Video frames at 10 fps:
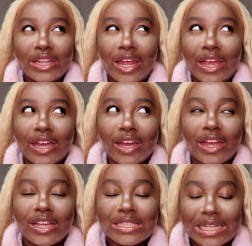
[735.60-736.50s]
like
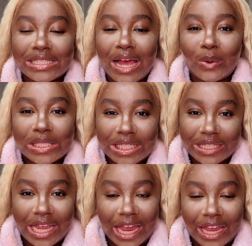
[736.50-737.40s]
6 hours a
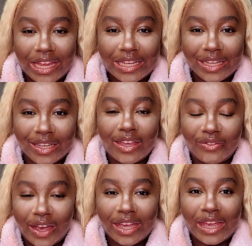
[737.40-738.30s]
day.
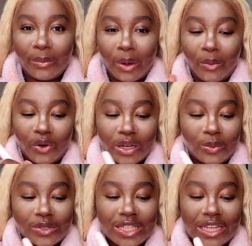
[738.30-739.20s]
If I can get my morning
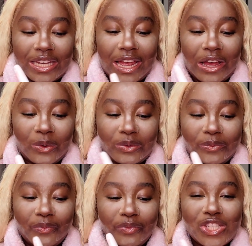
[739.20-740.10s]
routine down
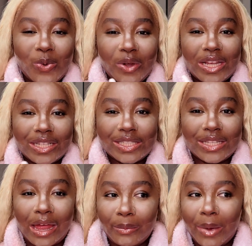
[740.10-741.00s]
to where it's
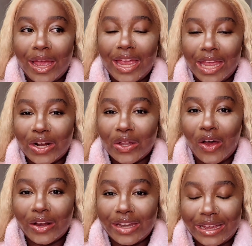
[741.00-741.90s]
done by 8
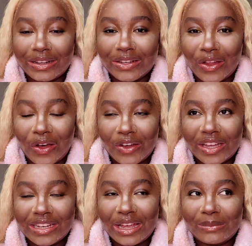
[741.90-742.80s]
o'clock, 9
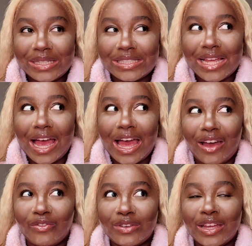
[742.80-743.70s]
o'clock, that means I
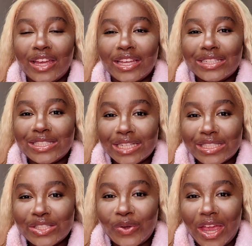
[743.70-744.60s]
have
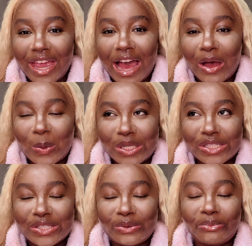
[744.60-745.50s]
6 to 8
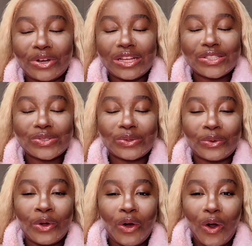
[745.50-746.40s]
hours to put
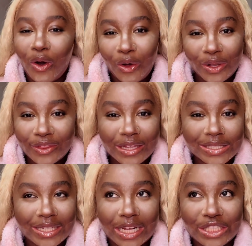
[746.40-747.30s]
into all the
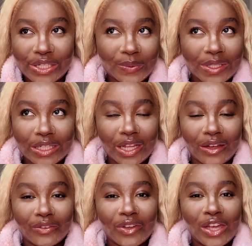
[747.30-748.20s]
things that I genuinely
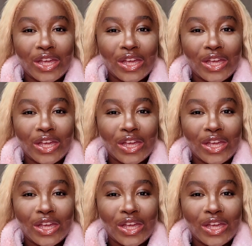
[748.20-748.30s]
love.